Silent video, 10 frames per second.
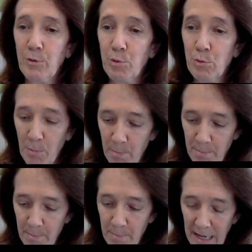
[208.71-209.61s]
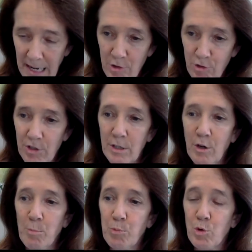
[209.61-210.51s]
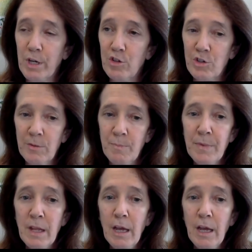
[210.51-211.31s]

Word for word: through bilateral cooperation,